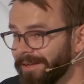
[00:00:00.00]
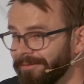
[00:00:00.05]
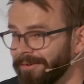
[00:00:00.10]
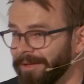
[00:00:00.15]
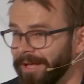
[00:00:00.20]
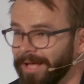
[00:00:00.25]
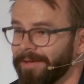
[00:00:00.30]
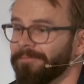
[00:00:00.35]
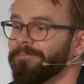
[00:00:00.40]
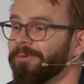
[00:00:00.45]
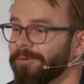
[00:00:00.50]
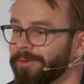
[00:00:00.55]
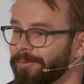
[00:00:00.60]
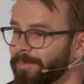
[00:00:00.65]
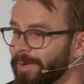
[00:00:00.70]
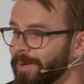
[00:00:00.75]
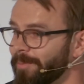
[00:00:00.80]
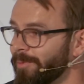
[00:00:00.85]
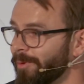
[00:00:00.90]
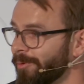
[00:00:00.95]
We have for the
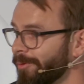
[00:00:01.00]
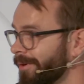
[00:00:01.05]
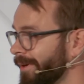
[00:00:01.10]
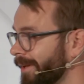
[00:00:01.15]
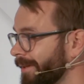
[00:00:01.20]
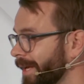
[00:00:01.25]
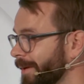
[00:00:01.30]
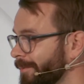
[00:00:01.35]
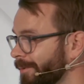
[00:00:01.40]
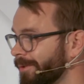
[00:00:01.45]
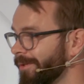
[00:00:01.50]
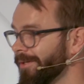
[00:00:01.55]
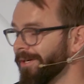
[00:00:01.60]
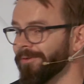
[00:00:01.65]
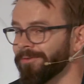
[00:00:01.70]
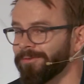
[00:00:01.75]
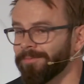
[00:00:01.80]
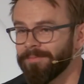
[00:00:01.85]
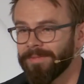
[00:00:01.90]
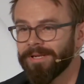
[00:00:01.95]
people who are not able to
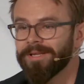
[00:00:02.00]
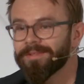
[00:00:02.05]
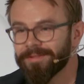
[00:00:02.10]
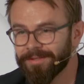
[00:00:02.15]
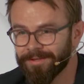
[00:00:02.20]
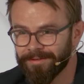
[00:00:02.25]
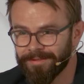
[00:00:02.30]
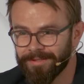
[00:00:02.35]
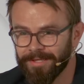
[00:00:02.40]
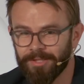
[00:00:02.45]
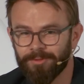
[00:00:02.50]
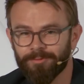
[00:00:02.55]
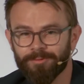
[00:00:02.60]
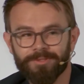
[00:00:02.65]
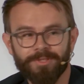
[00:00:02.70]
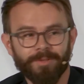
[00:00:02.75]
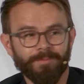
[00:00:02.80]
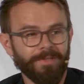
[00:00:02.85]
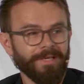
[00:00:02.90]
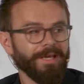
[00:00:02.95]
go to military, they do
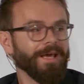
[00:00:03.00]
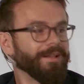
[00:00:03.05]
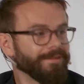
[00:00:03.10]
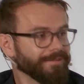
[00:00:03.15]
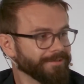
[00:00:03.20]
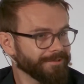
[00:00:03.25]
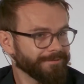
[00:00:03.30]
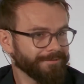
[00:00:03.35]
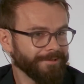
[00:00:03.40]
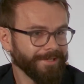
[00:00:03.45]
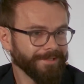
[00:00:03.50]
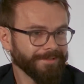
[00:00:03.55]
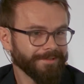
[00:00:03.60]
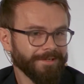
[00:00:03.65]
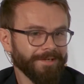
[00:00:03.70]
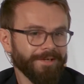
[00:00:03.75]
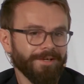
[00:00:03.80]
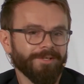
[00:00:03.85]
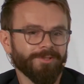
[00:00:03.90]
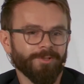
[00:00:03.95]
something else, right?
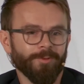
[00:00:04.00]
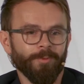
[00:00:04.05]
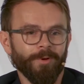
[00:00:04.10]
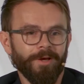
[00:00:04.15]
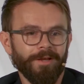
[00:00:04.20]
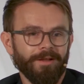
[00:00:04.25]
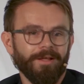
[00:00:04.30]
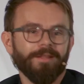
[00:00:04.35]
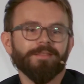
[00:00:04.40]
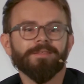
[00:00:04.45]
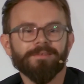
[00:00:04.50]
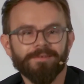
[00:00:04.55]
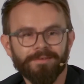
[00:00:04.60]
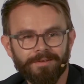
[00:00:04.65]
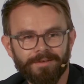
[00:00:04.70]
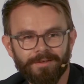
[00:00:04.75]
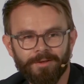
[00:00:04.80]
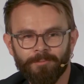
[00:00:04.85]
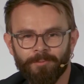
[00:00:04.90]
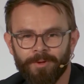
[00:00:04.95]
Mm-hmm. So why not,
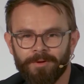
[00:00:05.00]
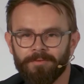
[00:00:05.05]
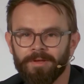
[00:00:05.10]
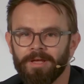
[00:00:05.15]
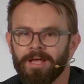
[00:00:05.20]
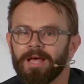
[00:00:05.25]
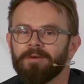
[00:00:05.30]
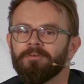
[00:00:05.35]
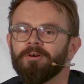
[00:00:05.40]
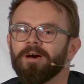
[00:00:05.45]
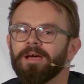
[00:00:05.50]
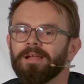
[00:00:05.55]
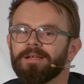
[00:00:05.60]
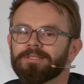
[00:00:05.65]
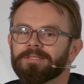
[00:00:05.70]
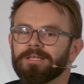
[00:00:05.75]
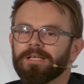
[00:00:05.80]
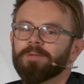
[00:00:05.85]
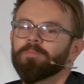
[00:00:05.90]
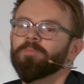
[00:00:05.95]
when we have highly
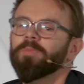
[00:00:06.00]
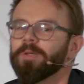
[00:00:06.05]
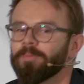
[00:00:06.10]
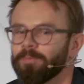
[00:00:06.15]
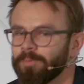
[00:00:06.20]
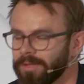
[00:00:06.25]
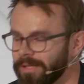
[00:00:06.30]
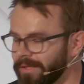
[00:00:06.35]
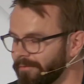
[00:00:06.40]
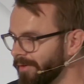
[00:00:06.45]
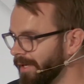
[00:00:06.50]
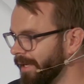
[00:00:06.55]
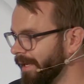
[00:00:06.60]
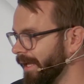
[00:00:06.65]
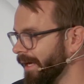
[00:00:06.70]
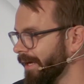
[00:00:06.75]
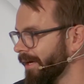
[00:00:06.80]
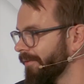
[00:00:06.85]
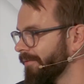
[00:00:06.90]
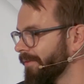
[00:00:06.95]
skilled people and we have
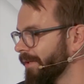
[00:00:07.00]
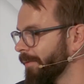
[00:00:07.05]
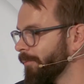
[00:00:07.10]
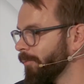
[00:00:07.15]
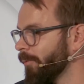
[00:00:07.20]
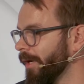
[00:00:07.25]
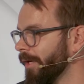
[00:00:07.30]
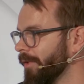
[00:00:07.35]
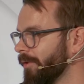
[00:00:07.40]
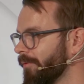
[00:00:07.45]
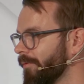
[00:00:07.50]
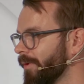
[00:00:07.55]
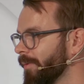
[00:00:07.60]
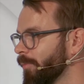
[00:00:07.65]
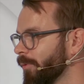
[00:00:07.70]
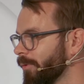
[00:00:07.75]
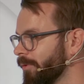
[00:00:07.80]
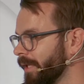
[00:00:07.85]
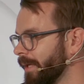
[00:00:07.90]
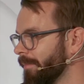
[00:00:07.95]
lack of them, why do we
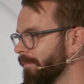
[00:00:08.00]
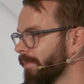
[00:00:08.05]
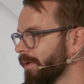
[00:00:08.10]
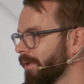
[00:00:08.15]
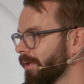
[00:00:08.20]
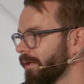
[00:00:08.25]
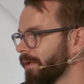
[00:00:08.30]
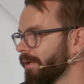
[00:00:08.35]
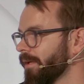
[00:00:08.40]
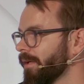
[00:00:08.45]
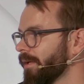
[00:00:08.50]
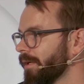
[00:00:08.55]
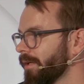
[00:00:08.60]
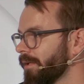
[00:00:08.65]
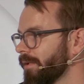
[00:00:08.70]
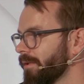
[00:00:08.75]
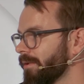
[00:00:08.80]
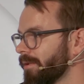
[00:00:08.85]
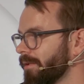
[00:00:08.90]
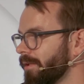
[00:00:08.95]
put them
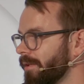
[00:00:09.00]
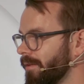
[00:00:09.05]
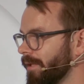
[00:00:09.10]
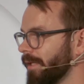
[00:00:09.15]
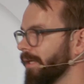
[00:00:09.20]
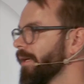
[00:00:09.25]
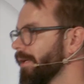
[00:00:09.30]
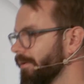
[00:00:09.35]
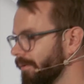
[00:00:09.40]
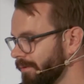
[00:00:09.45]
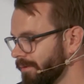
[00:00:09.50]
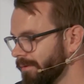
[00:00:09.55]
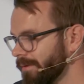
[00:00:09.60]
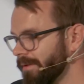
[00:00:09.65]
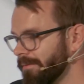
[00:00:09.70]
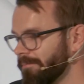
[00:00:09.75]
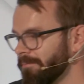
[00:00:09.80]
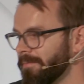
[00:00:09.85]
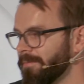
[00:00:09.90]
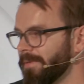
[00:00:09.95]
to the thing
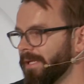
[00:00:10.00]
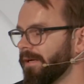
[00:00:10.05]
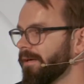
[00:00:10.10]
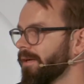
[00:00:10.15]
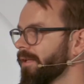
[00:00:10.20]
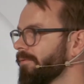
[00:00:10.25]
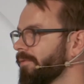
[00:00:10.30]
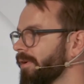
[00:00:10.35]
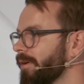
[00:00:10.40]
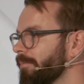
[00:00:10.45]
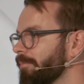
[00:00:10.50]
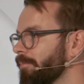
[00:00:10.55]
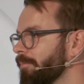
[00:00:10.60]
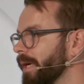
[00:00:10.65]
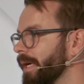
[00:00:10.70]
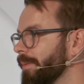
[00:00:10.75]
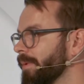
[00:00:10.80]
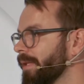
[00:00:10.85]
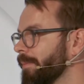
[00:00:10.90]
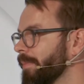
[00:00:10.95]
they are not
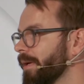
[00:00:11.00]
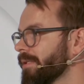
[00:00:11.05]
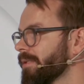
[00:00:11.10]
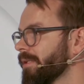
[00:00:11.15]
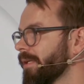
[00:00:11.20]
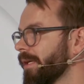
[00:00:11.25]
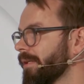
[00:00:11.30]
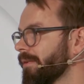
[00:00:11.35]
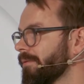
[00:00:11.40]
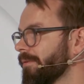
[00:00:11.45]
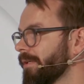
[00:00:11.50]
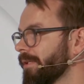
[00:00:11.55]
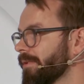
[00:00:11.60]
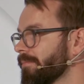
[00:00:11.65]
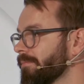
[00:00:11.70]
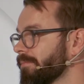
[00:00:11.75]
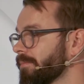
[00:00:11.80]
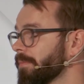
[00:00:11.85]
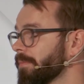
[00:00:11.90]
maybe the best at, right?